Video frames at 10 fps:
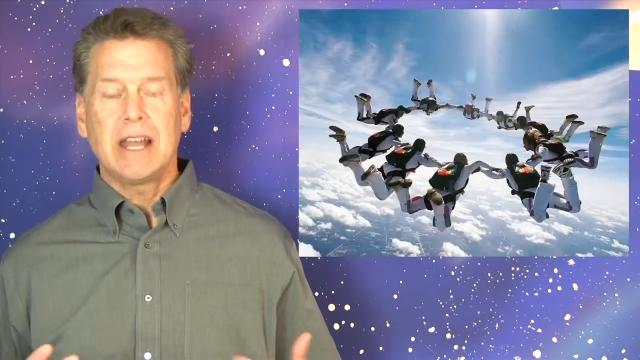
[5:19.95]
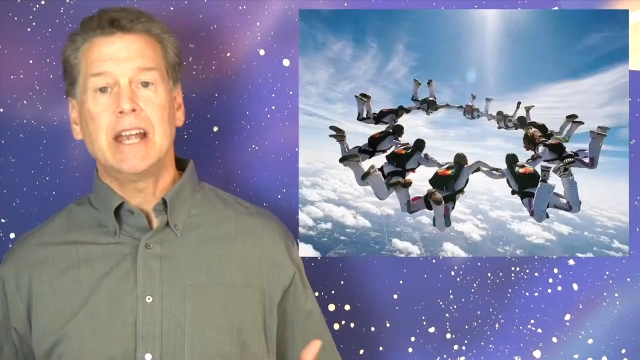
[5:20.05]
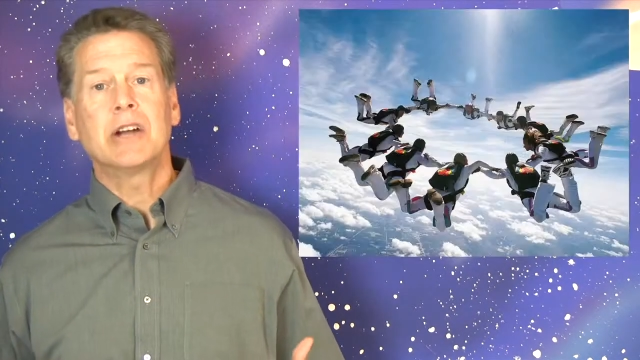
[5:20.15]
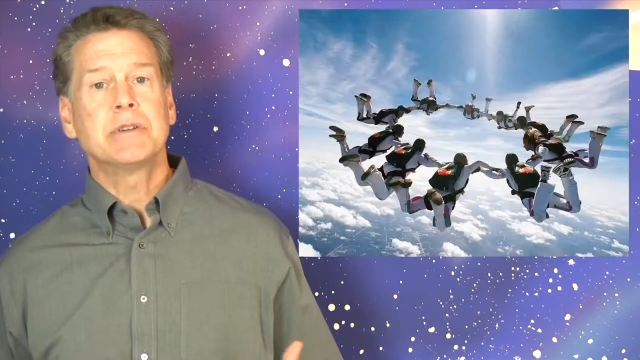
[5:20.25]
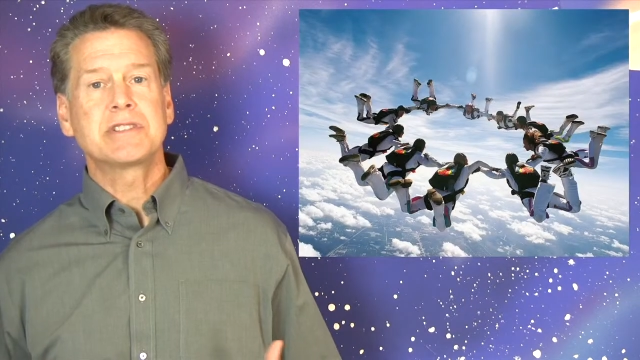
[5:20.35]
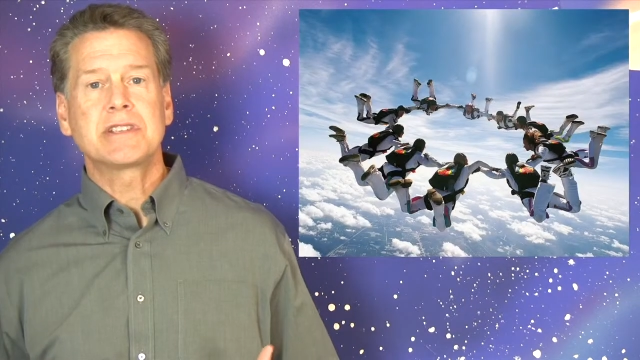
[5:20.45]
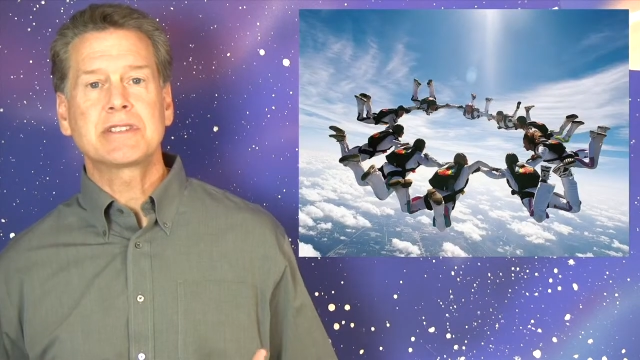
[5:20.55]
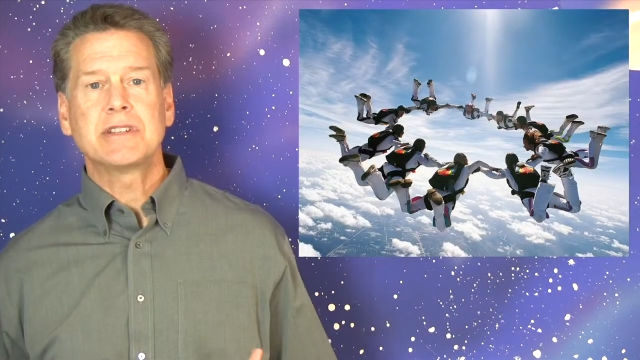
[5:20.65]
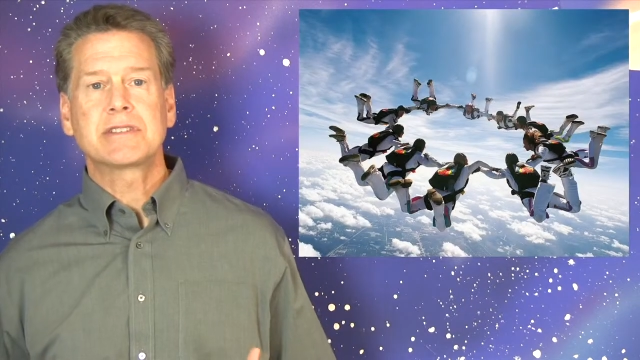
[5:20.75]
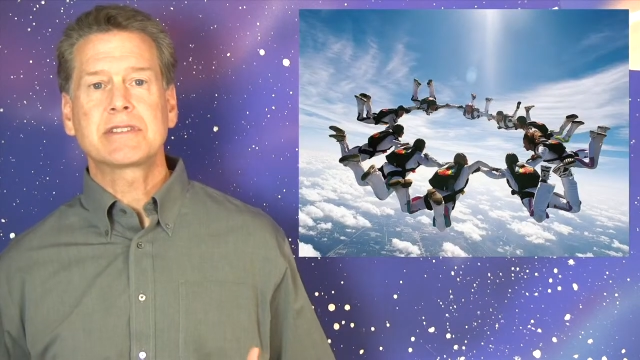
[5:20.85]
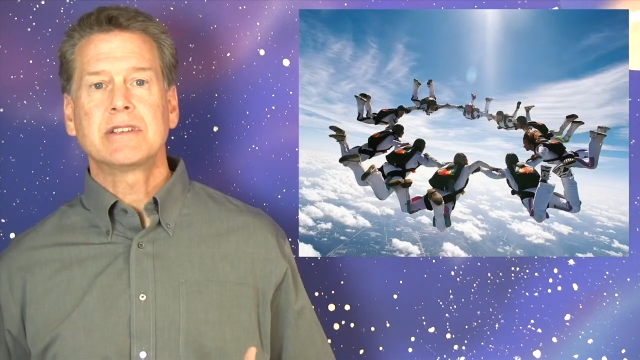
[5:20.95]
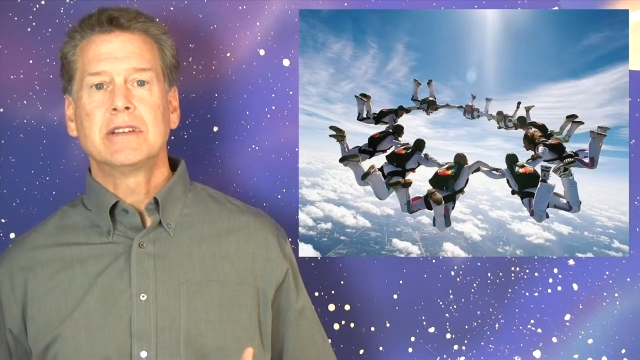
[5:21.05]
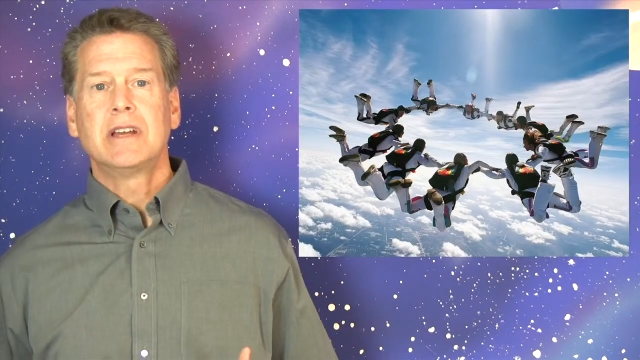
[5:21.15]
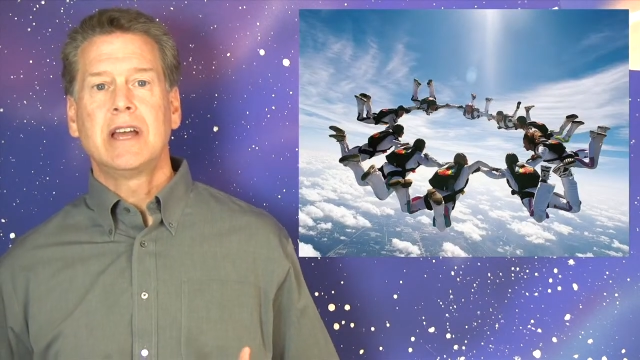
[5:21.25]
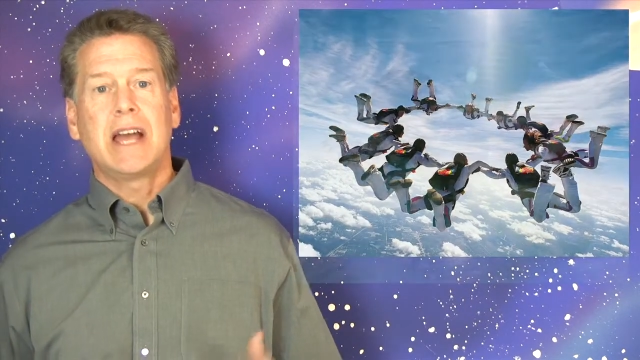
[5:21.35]
air resistance,
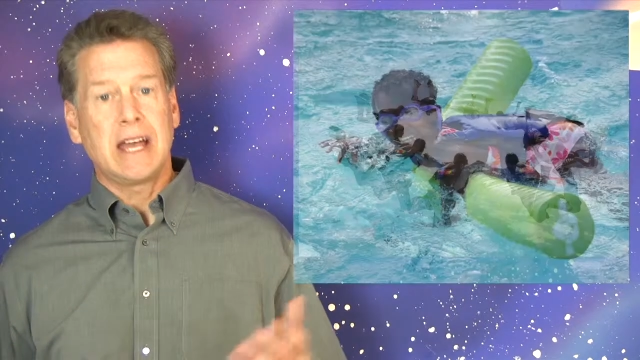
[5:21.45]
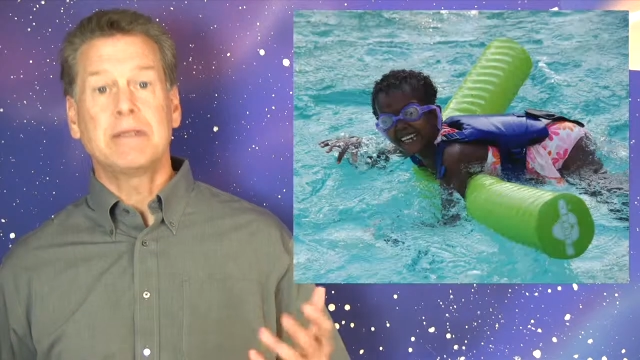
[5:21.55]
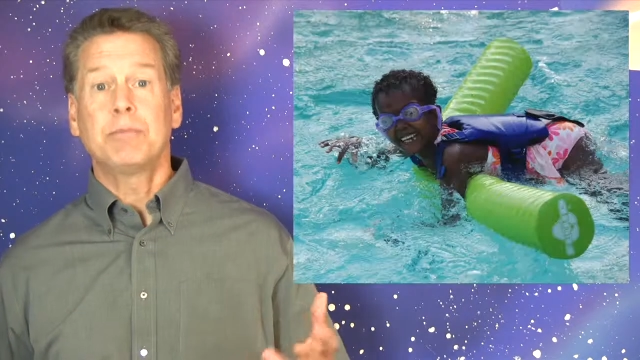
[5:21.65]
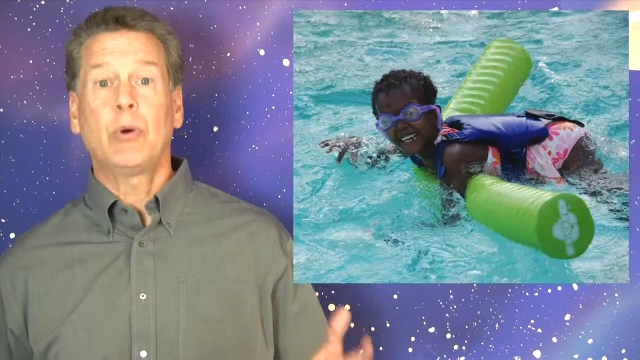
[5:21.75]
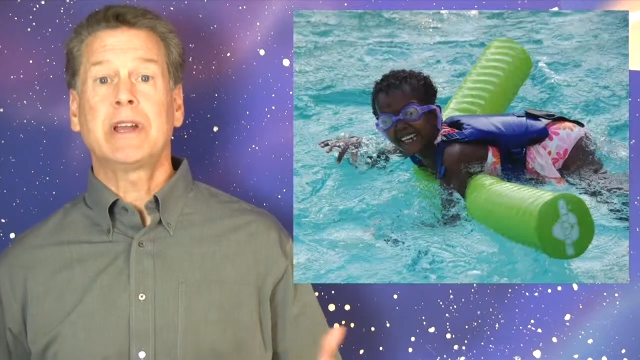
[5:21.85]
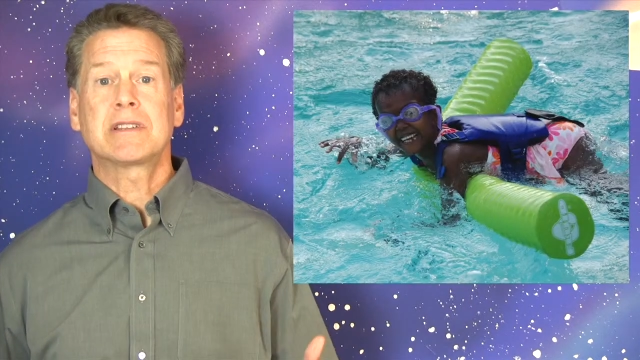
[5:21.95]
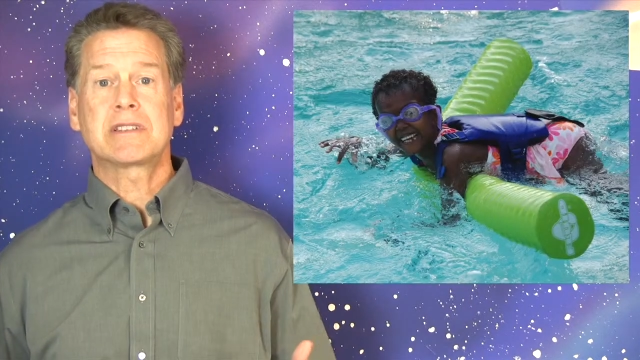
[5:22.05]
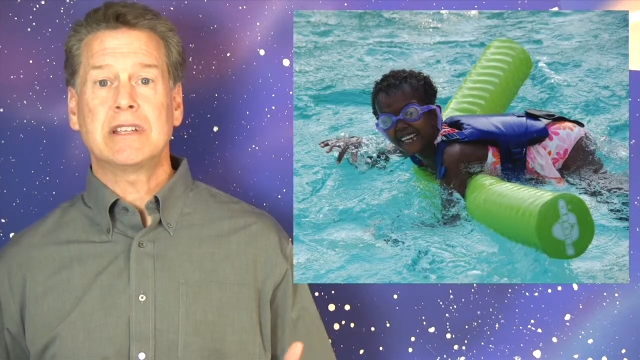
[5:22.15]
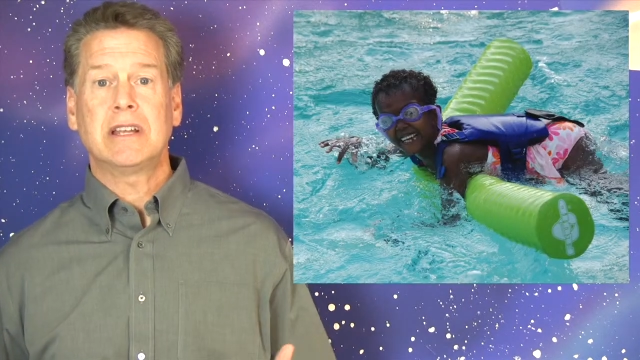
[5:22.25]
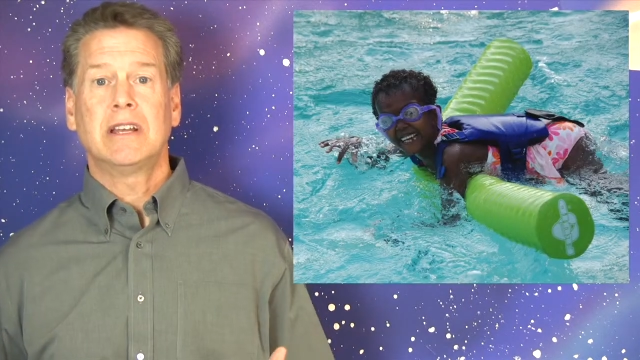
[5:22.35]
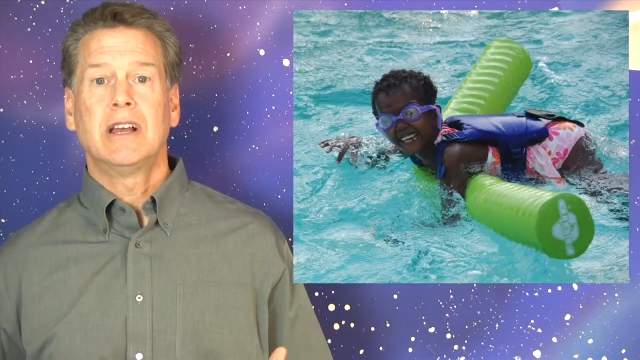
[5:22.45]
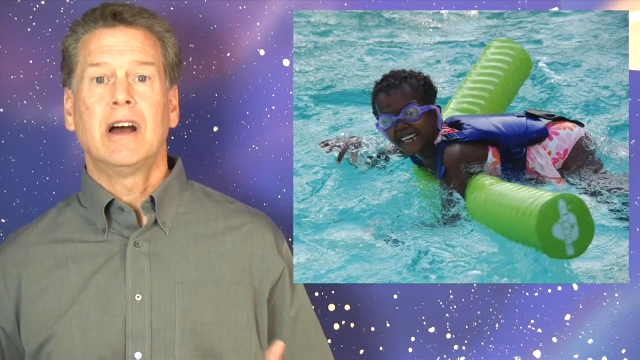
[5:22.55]
and buoyancy